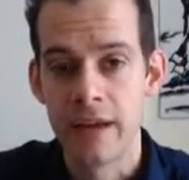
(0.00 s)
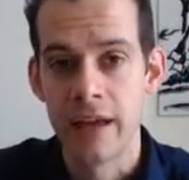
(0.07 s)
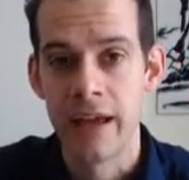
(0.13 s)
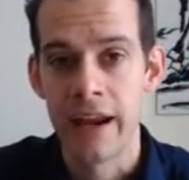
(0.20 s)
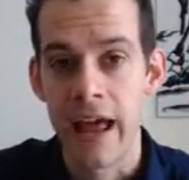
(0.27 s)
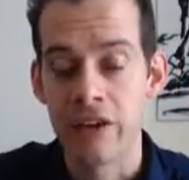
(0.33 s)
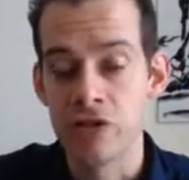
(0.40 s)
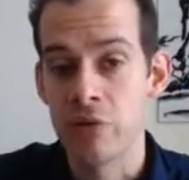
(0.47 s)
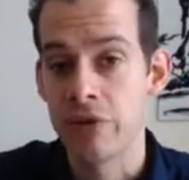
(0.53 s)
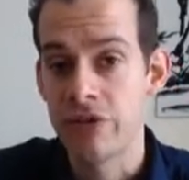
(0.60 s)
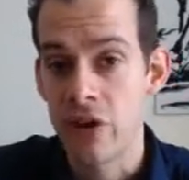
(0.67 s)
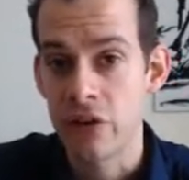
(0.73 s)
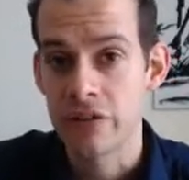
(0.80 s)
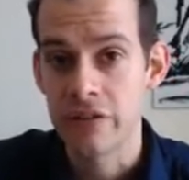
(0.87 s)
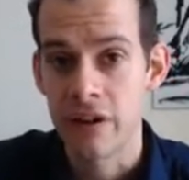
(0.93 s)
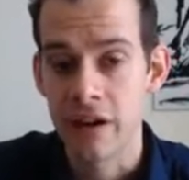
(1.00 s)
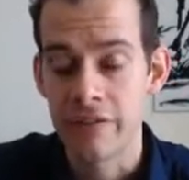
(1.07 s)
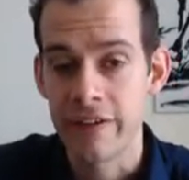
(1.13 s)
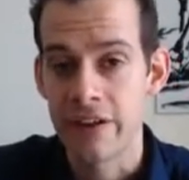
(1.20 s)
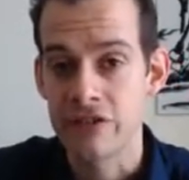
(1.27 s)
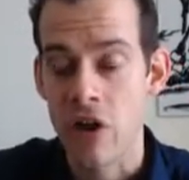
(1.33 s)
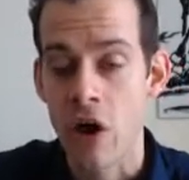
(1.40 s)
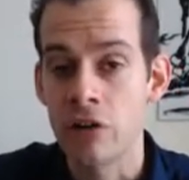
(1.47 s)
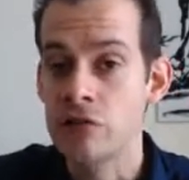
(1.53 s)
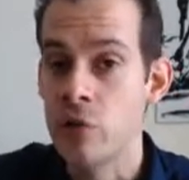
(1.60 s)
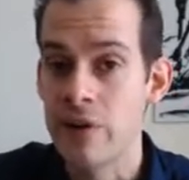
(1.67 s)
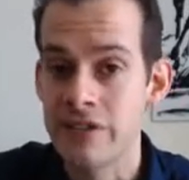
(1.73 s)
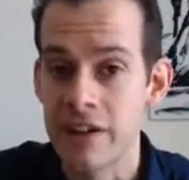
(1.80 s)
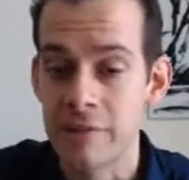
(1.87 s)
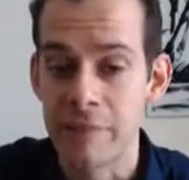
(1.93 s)
And as a result of his
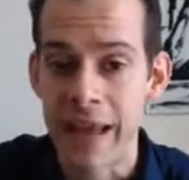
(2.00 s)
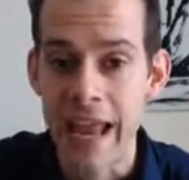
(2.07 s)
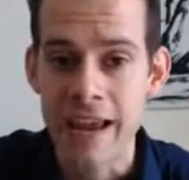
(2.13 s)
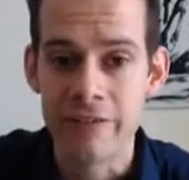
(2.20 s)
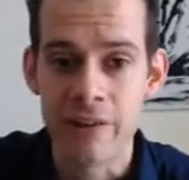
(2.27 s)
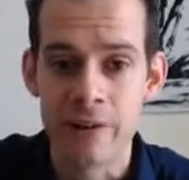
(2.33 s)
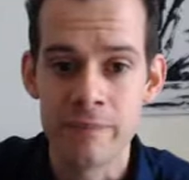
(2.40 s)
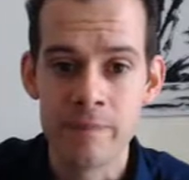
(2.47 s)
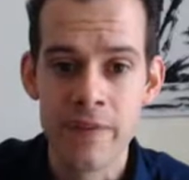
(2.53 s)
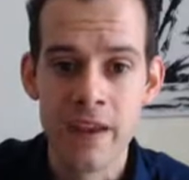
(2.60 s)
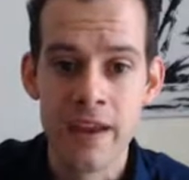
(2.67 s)
altruistic behavior,